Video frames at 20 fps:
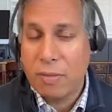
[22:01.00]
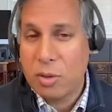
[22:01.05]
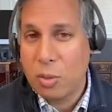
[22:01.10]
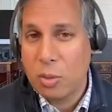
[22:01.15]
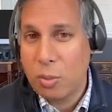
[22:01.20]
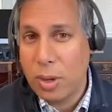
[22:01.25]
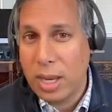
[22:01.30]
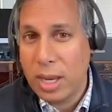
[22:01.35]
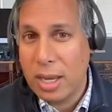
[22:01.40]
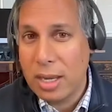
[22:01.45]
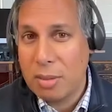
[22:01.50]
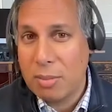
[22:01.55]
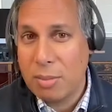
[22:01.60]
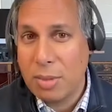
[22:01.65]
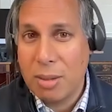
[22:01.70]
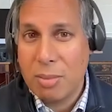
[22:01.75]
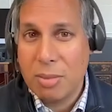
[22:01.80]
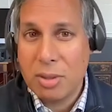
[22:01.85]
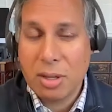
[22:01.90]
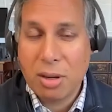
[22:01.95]
to wait and
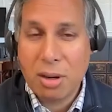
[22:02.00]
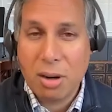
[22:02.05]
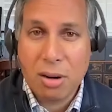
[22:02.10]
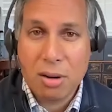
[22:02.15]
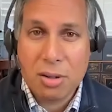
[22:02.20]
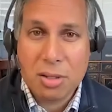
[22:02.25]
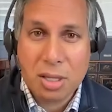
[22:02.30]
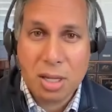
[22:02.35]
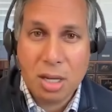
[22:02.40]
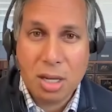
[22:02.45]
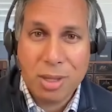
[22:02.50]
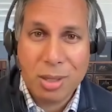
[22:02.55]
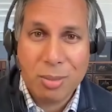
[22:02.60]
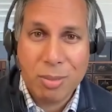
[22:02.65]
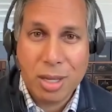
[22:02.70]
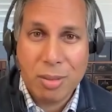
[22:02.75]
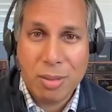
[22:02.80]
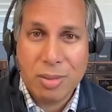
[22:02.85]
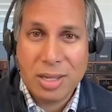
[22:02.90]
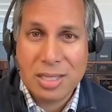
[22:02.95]
maybe the car is coming,
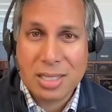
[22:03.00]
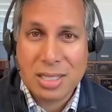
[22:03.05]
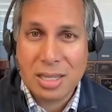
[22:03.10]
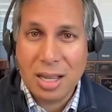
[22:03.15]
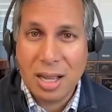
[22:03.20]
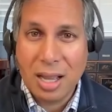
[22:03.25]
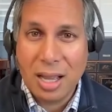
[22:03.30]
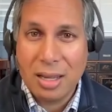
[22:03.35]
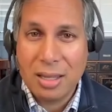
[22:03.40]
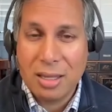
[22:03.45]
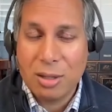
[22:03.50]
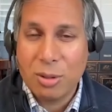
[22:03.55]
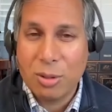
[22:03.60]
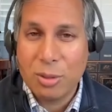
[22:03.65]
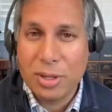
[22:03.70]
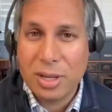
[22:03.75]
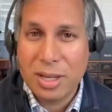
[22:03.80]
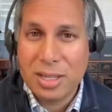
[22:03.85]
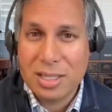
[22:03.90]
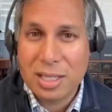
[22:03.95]
maybe it's not. In the old
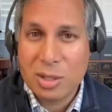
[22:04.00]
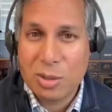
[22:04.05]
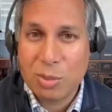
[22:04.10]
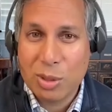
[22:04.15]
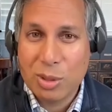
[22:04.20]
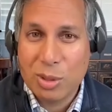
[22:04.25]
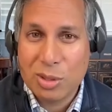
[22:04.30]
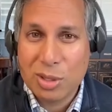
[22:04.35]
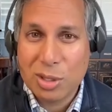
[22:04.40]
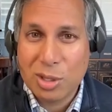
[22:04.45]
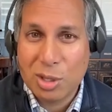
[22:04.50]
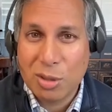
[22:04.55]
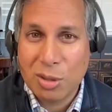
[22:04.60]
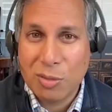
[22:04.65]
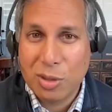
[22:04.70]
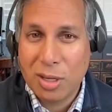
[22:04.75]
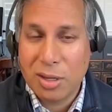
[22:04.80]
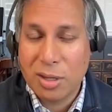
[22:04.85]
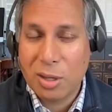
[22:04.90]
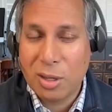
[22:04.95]
days, that's what we used to do if
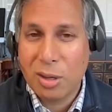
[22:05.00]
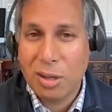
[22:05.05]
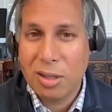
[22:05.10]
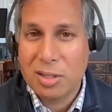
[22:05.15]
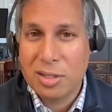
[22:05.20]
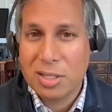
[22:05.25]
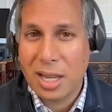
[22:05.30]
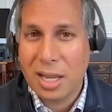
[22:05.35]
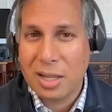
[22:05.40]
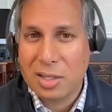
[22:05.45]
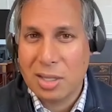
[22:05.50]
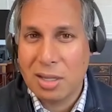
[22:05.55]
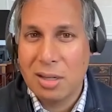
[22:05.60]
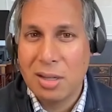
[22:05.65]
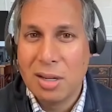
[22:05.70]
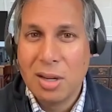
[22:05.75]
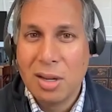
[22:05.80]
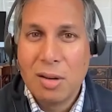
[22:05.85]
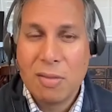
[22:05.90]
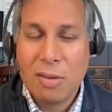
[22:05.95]
you had to call a taxi
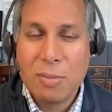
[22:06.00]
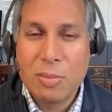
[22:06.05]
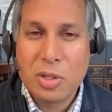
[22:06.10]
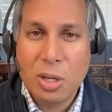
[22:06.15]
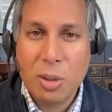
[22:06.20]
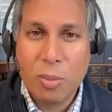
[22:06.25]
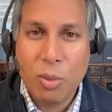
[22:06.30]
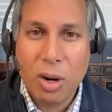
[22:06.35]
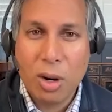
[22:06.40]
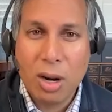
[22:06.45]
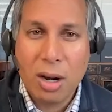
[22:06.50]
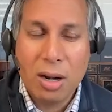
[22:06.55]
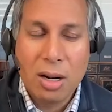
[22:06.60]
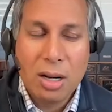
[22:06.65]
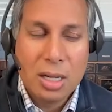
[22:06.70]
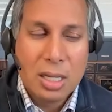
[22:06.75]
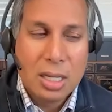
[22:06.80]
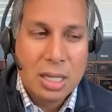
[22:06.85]
from somewhere.